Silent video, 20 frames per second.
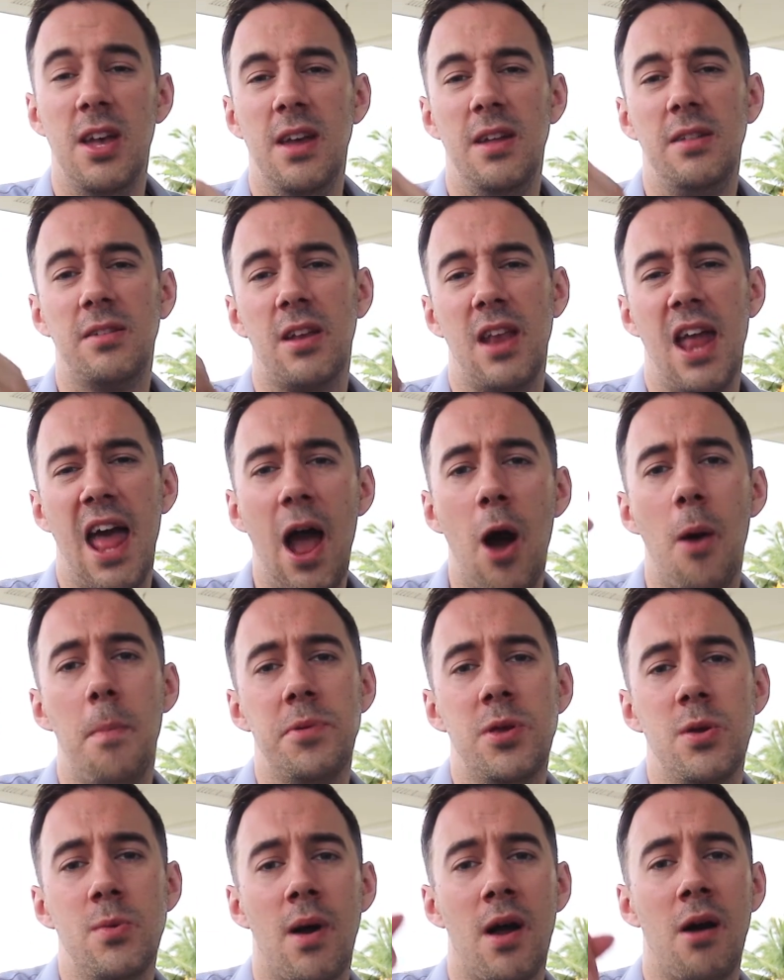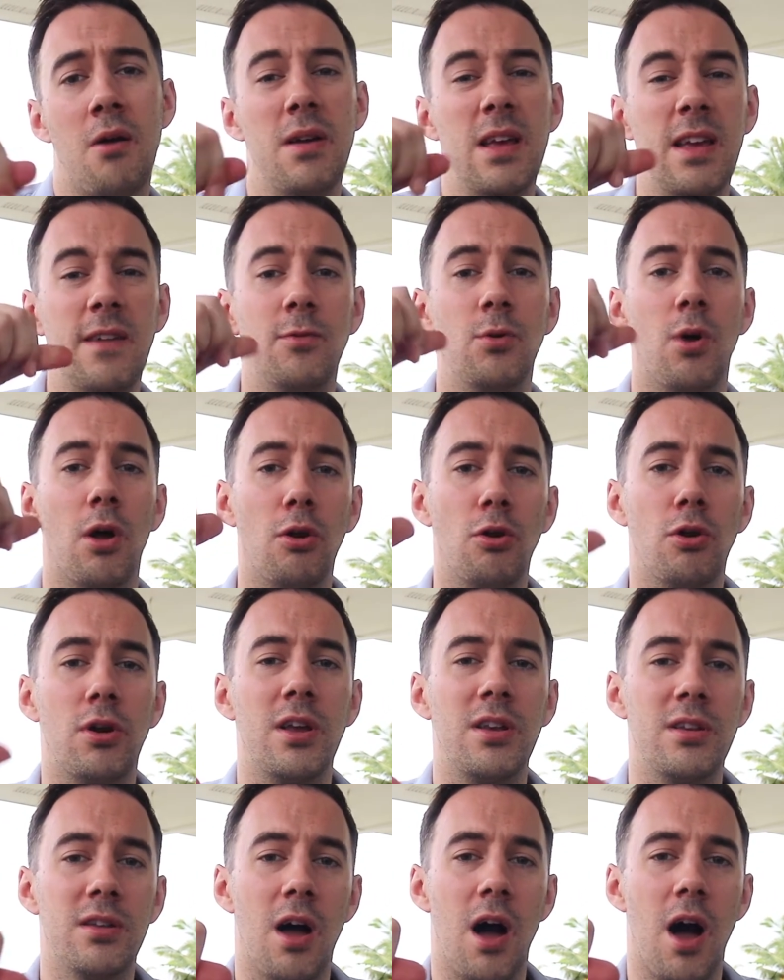It's going to help you out if you are
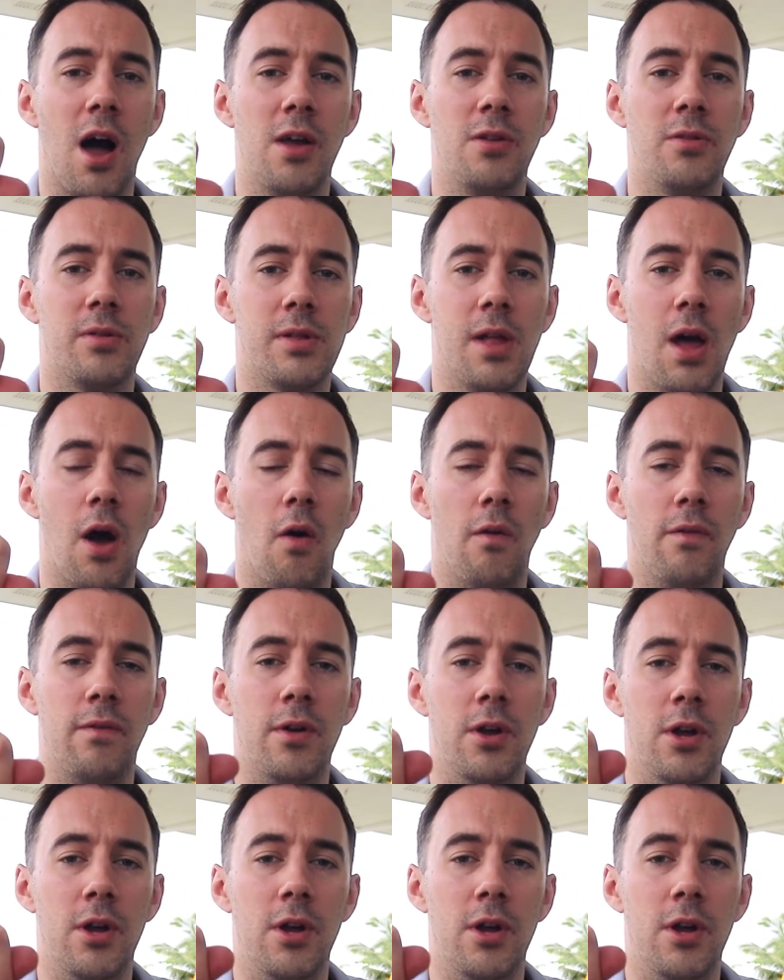looking to hire yourself.